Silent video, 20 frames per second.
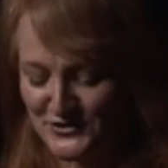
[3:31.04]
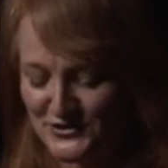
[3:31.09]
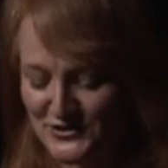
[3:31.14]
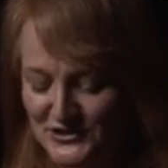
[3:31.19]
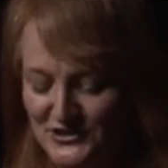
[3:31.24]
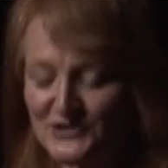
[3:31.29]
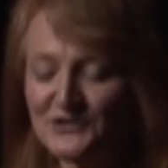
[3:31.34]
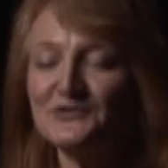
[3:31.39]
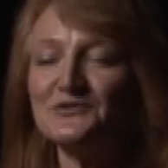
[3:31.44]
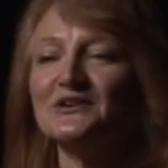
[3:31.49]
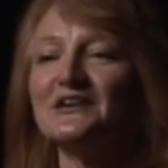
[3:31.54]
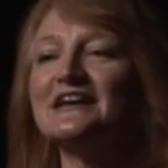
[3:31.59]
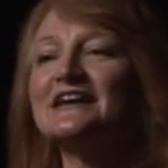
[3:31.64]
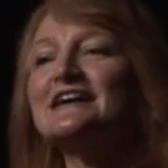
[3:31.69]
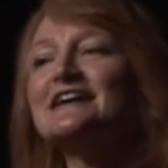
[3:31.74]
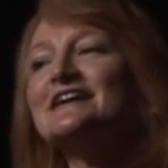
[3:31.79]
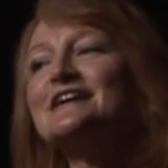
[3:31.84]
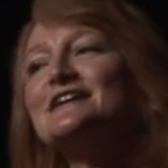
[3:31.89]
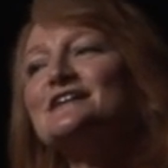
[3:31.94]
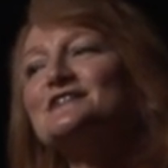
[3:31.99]
her children.
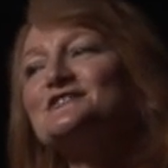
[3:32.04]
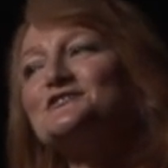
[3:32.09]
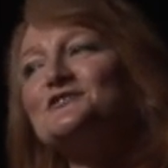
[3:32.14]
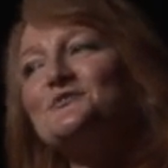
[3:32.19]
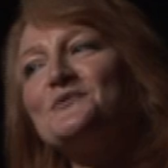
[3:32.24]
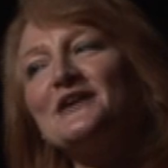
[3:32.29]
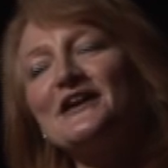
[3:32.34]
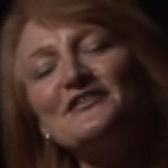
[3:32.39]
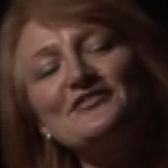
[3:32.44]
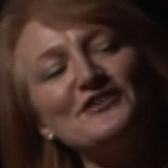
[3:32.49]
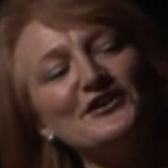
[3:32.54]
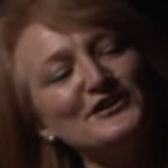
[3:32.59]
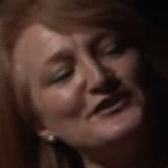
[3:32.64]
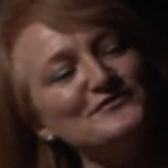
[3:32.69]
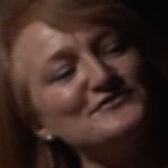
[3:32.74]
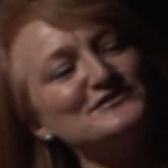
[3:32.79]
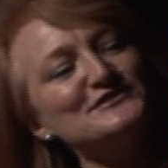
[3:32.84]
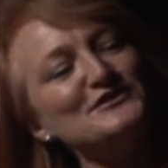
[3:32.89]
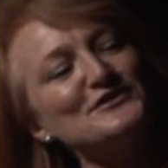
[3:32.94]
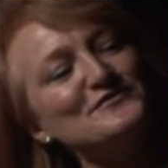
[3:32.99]
So when I thought of
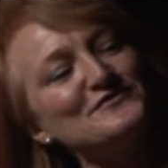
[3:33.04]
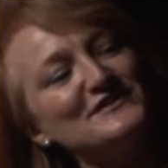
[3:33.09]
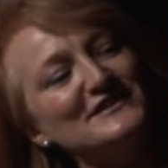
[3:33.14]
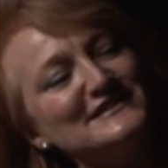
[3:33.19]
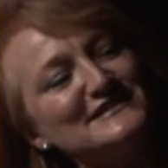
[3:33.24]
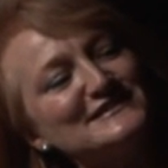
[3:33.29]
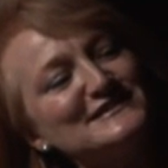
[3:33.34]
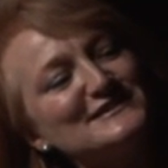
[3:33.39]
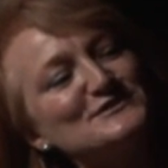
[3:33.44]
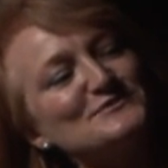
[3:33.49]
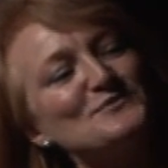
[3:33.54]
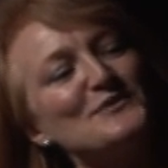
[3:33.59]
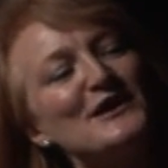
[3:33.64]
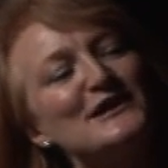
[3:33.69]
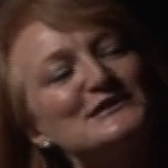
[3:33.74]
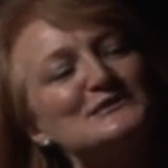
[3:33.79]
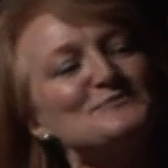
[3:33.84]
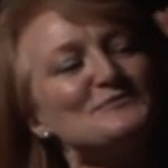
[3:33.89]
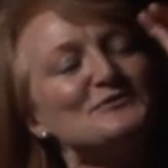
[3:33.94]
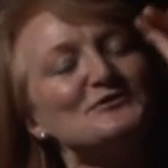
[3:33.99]
Sylvia as this
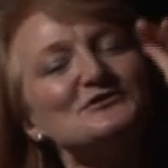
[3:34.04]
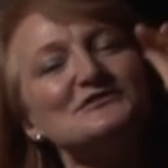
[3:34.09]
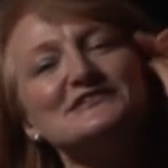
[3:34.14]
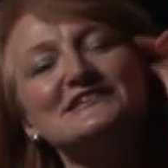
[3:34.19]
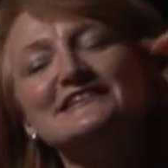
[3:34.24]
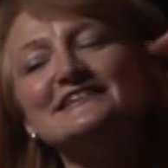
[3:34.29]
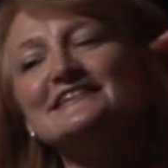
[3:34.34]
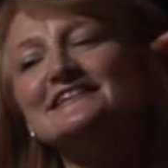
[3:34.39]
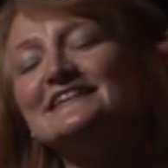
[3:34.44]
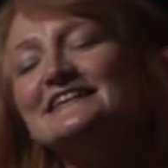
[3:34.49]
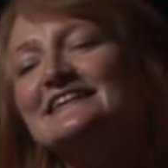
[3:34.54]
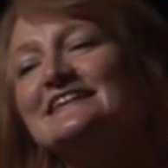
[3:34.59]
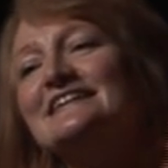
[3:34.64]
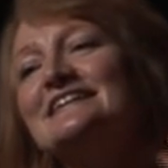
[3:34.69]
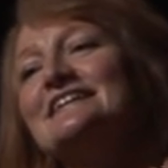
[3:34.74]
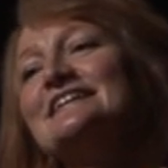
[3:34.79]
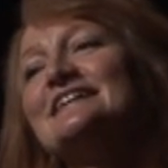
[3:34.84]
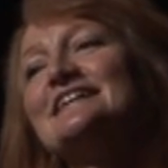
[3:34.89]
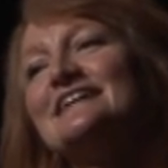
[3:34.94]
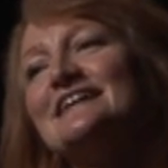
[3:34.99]
wise person,
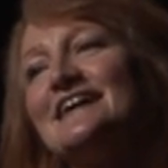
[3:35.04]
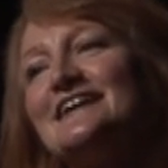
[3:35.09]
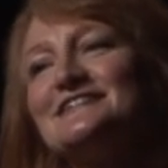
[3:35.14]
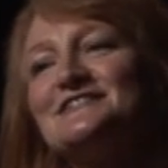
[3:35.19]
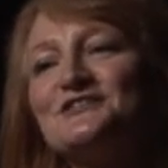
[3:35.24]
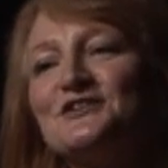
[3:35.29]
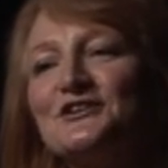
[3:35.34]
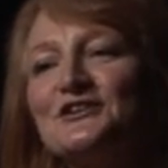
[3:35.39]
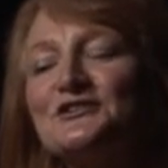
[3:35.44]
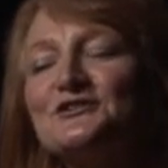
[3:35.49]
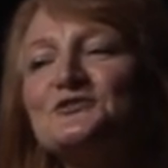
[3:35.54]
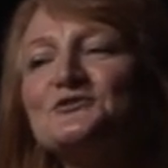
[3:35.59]
I started